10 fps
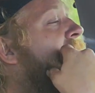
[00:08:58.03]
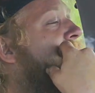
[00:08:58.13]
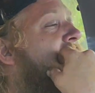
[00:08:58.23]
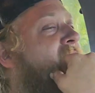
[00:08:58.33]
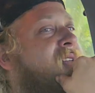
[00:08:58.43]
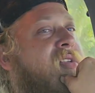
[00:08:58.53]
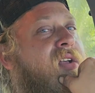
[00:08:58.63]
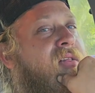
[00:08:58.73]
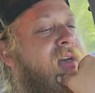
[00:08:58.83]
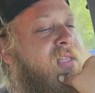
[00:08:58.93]
I kind of
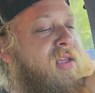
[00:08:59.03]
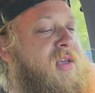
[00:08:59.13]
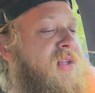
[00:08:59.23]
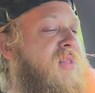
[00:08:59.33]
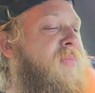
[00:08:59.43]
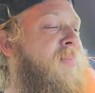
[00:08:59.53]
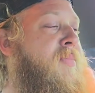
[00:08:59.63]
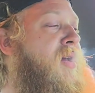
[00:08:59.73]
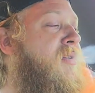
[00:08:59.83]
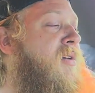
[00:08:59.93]
neglected it a little bit,
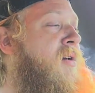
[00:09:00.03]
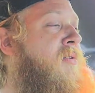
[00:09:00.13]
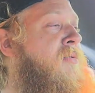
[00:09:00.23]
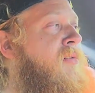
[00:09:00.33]
but, you know,